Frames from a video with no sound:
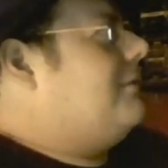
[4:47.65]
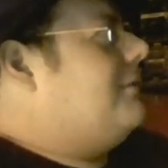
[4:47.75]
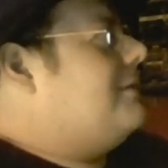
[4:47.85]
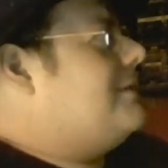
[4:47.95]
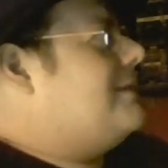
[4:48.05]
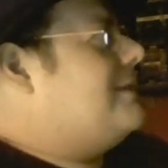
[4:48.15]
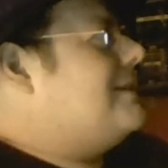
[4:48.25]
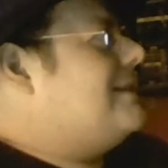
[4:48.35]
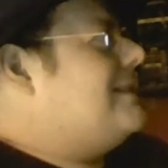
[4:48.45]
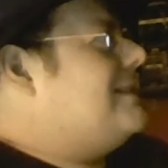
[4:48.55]

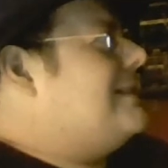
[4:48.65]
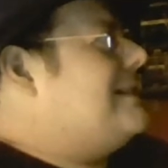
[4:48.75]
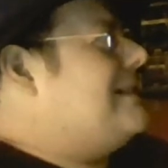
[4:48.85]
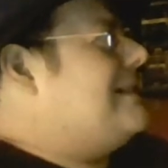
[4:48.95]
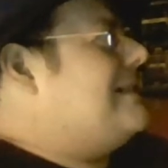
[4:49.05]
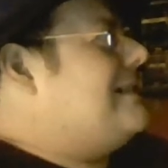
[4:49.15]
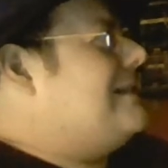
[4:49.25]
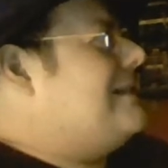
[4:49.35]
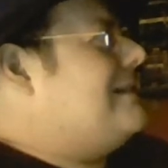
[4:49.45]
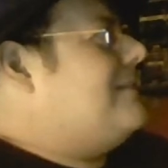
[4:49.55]
(no one is talking)